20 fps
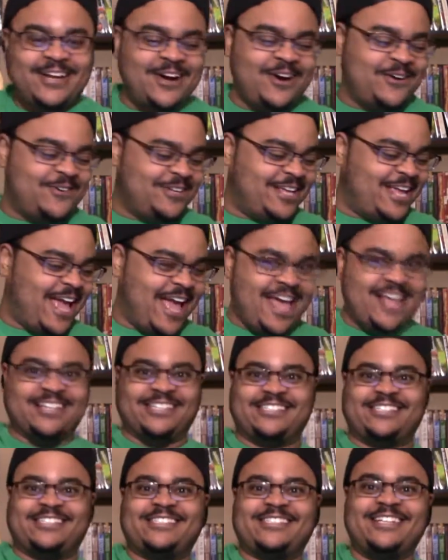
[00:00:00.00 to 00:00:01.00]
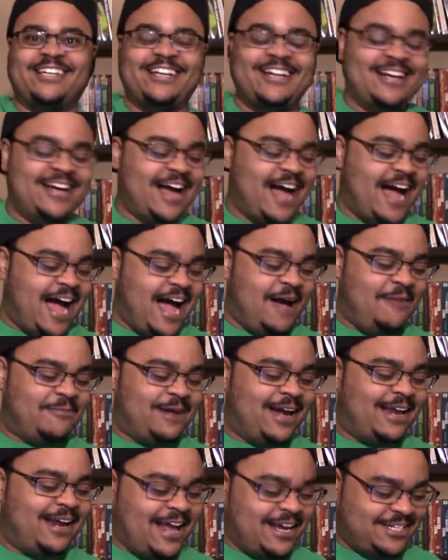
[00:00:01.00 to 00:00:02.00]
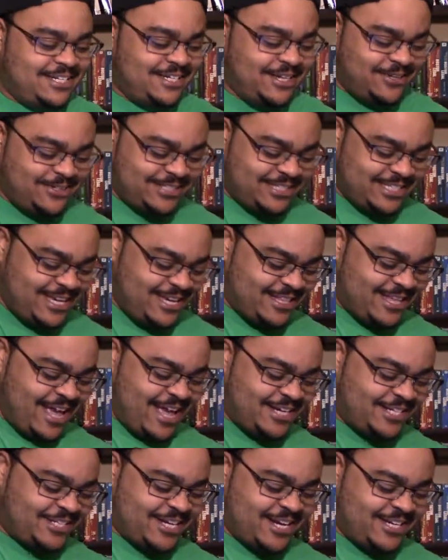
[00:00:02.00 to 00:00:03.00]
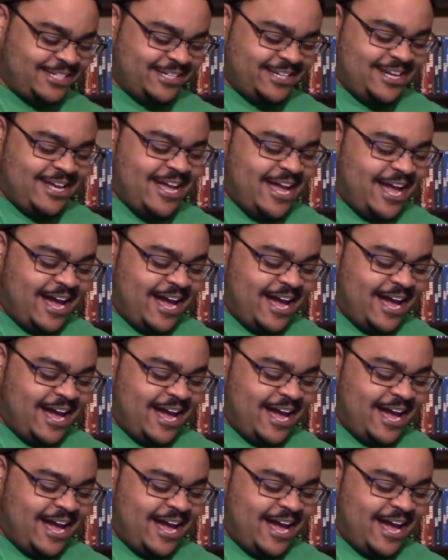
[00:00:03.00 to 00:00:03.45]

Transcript: Oh, yes! I might actually go see that shit.